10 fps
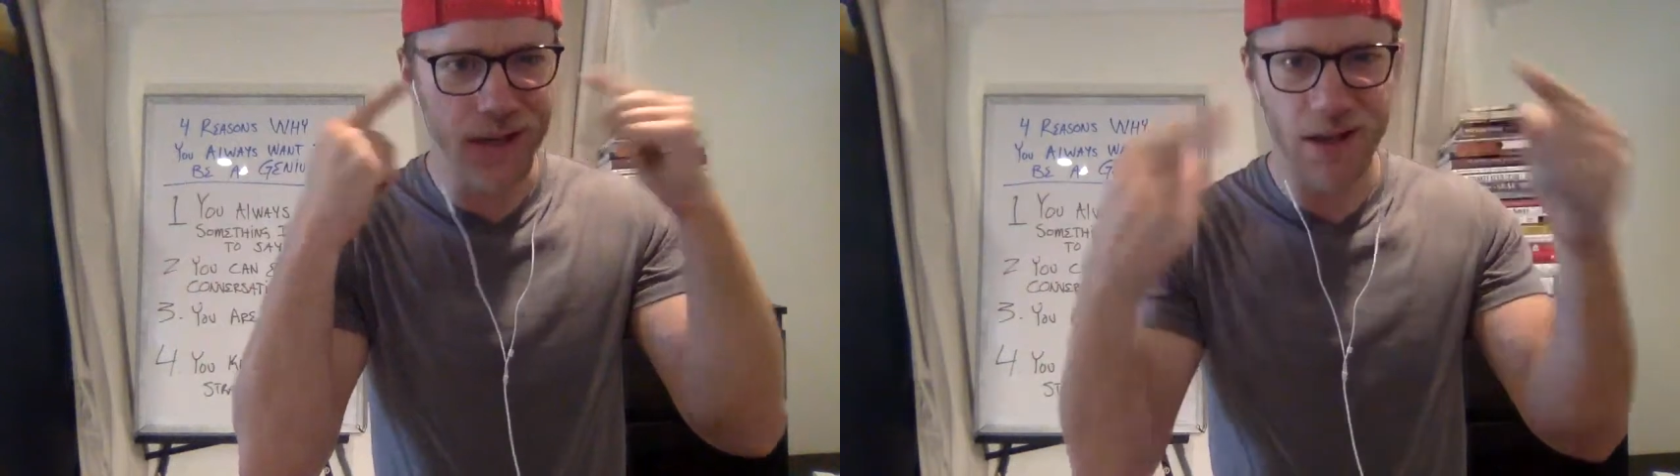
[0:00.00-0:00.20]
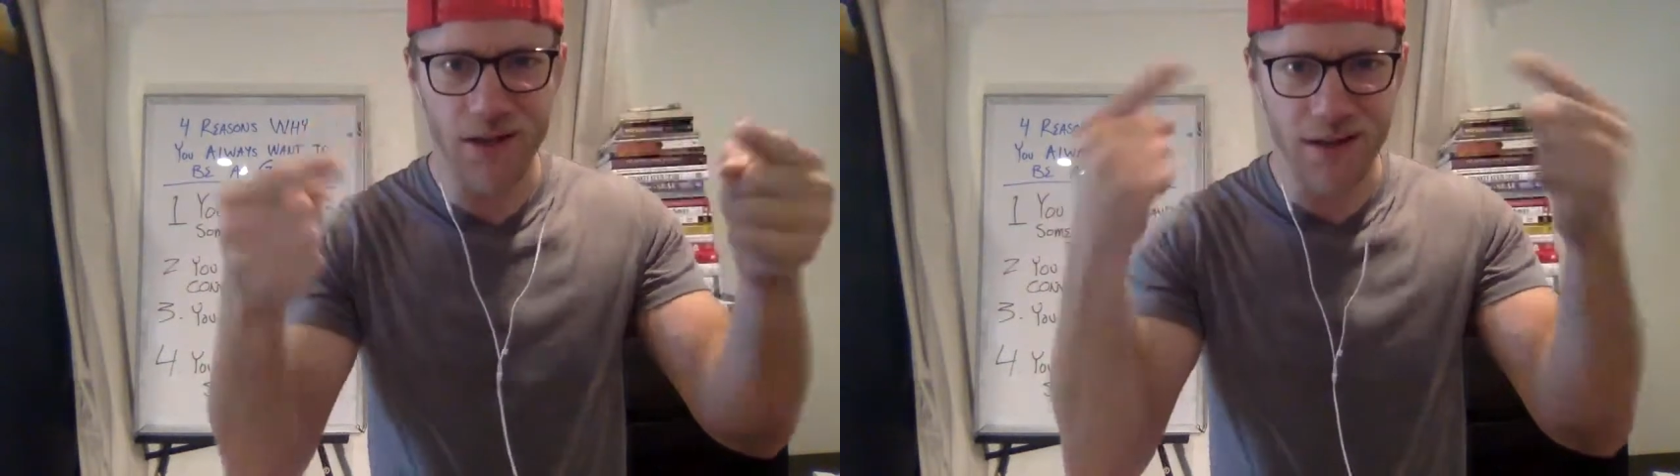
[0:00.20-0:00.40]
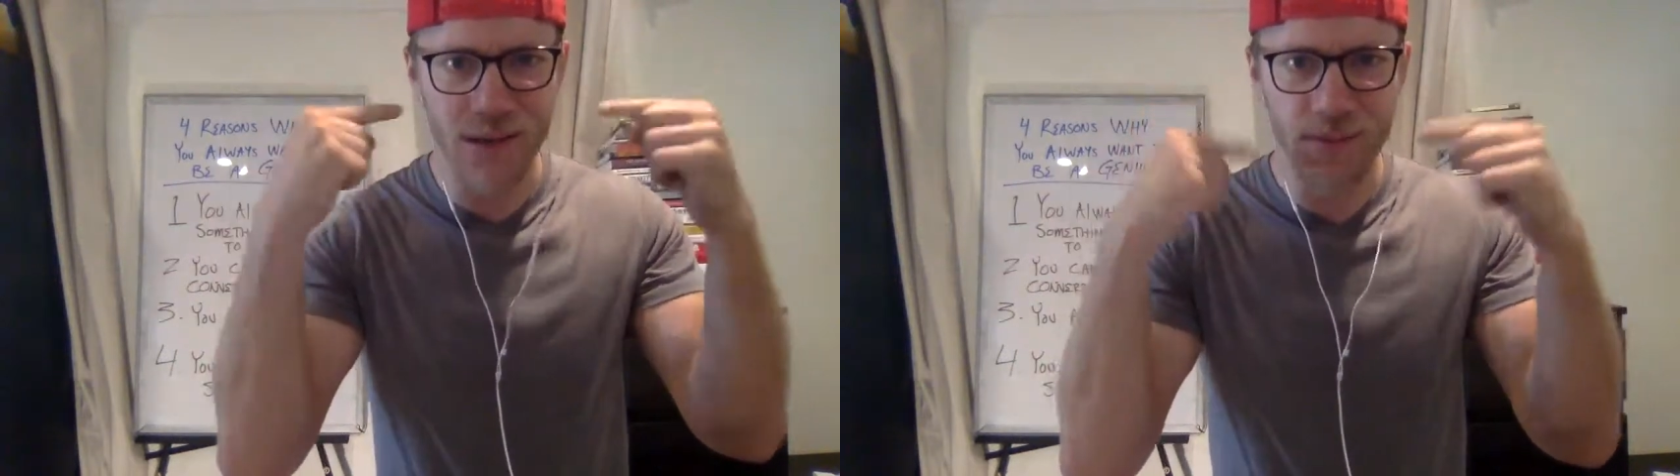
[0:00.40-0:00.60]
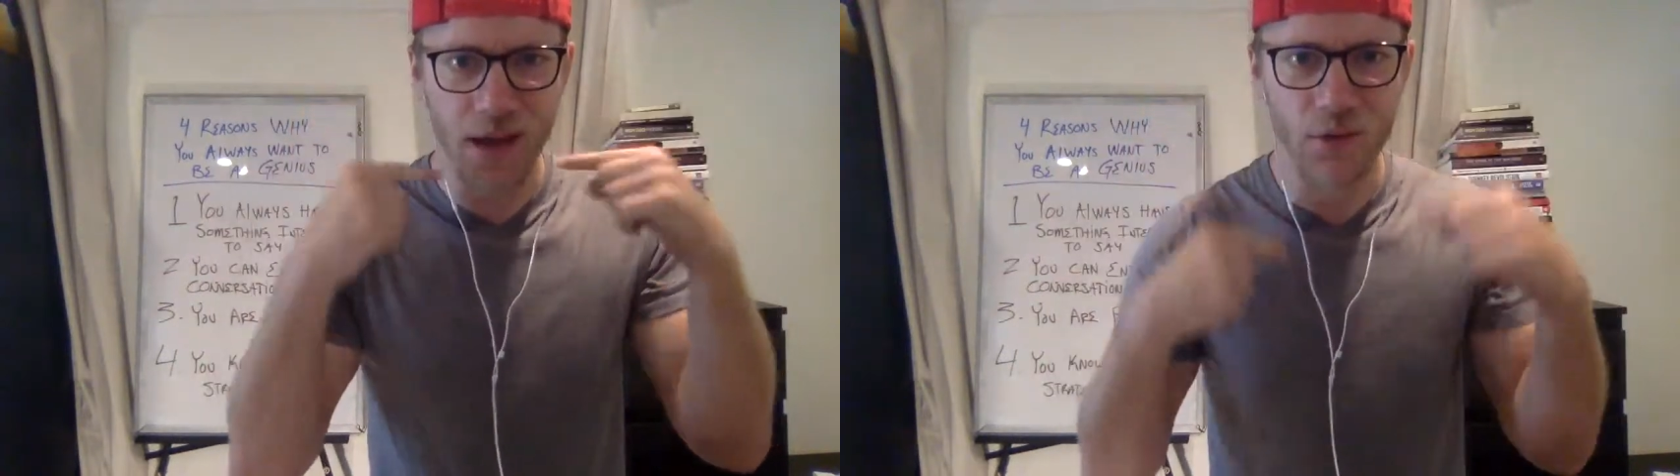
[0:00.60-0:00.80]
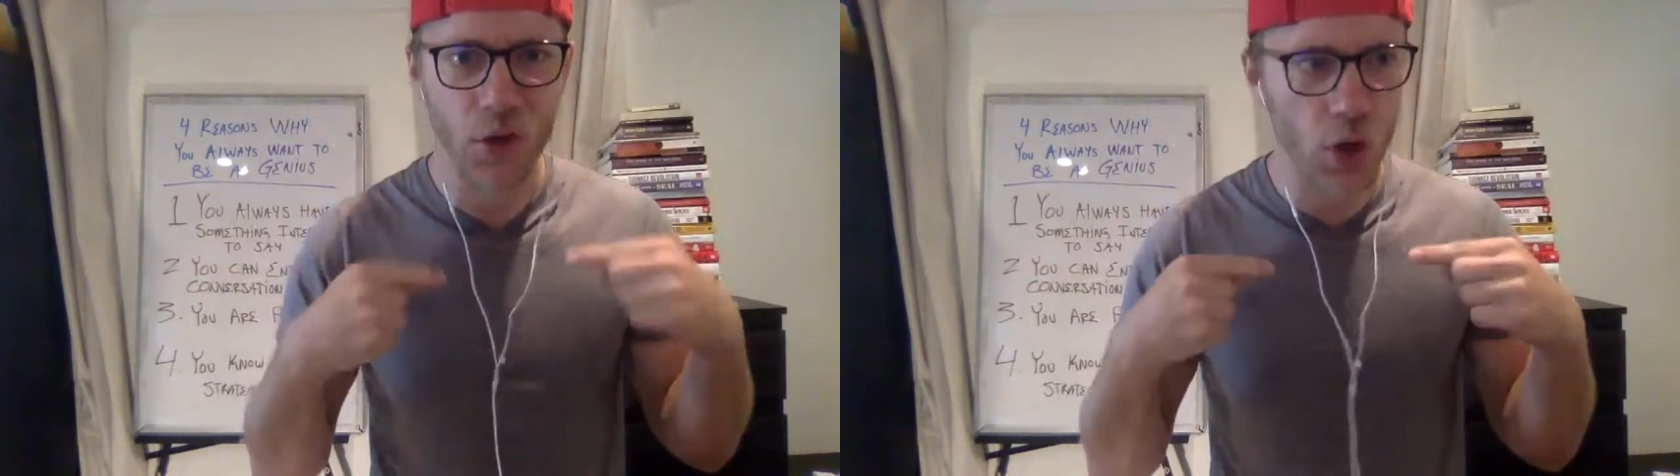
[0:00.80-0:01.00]
And then deep
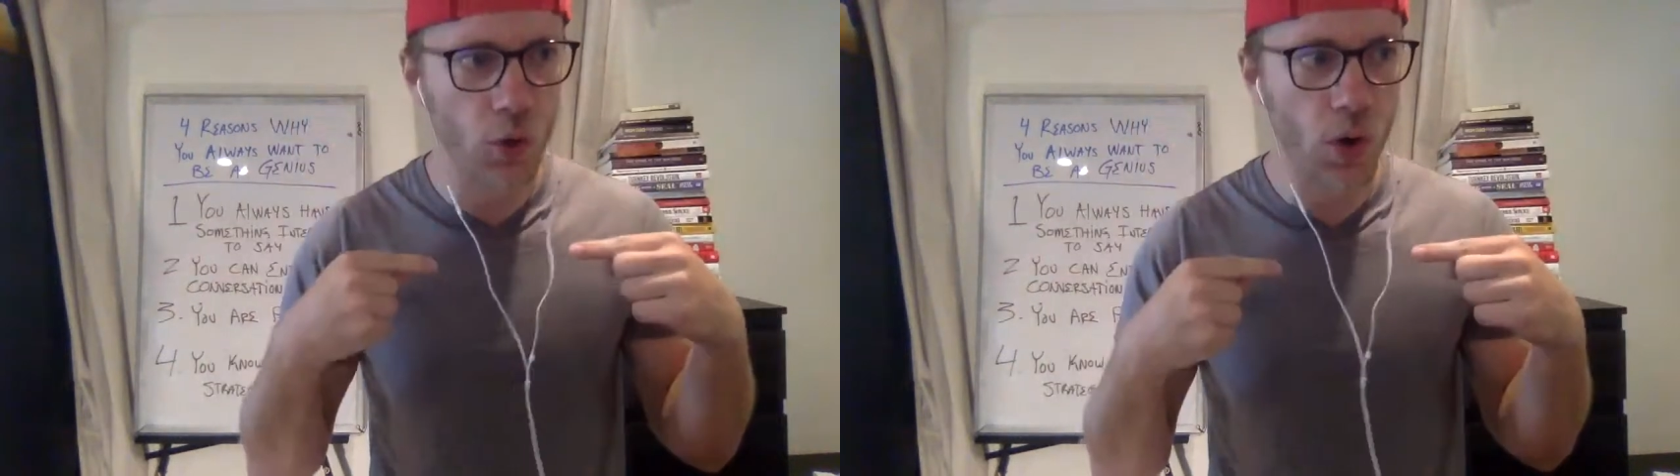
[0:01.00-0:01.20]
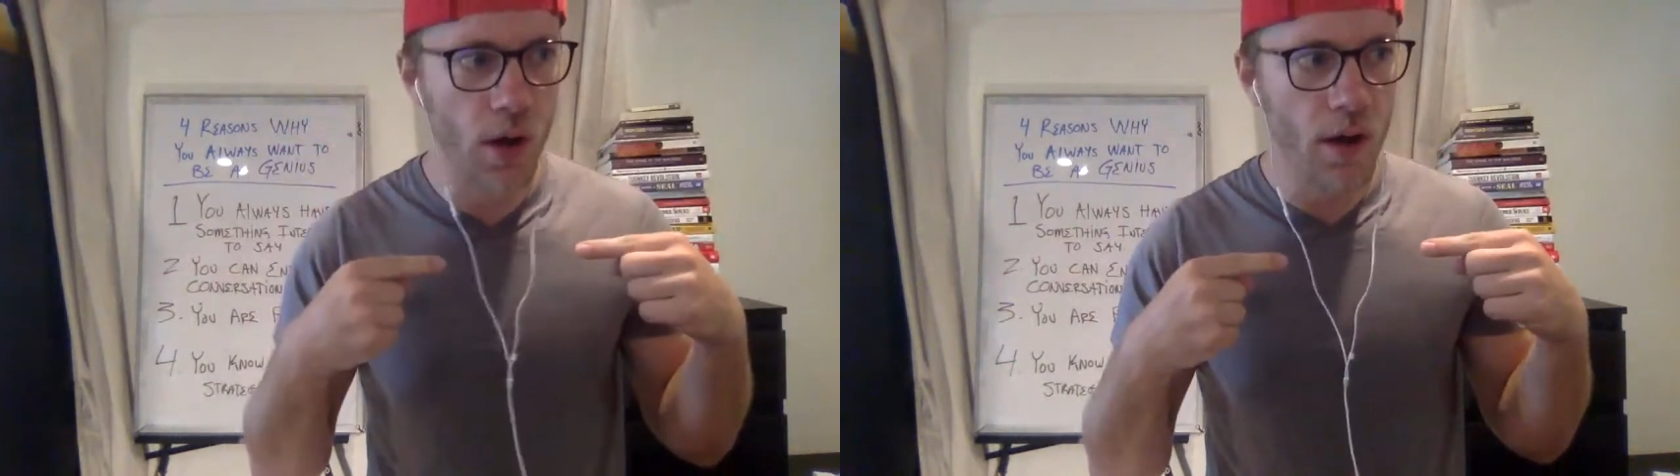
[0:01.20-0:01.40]
down you go,